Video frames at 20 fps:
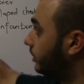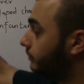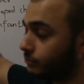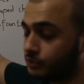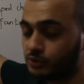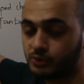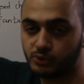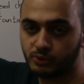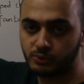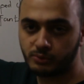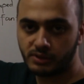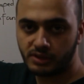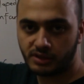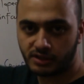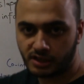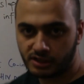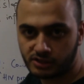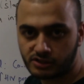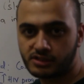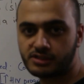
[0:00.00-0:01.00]
come to you with
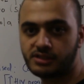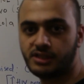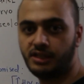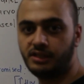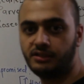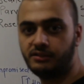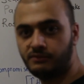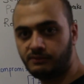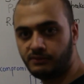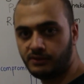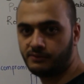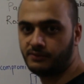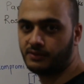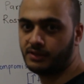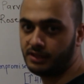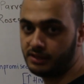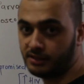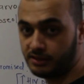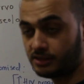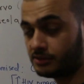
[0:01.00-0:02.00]
rashes and fever
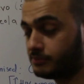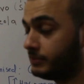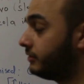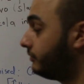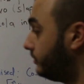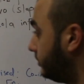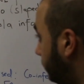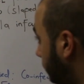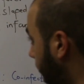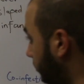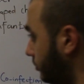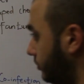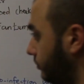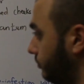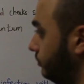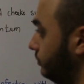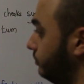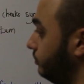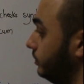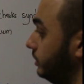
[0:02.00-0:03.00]
and these
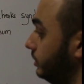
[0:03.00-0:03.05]
manifestations which